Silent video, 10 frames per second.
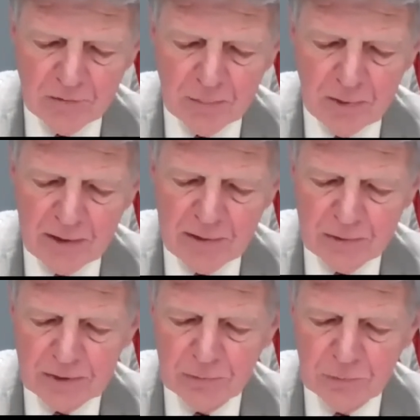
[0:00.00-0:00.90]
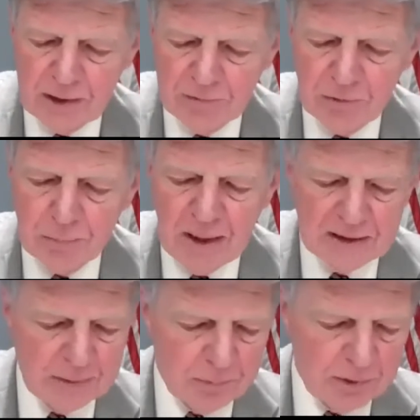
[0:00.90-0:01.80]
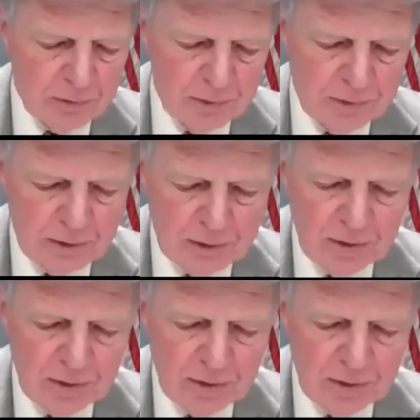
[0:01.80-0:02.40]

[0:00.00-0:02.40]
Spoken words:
from others whenever possible.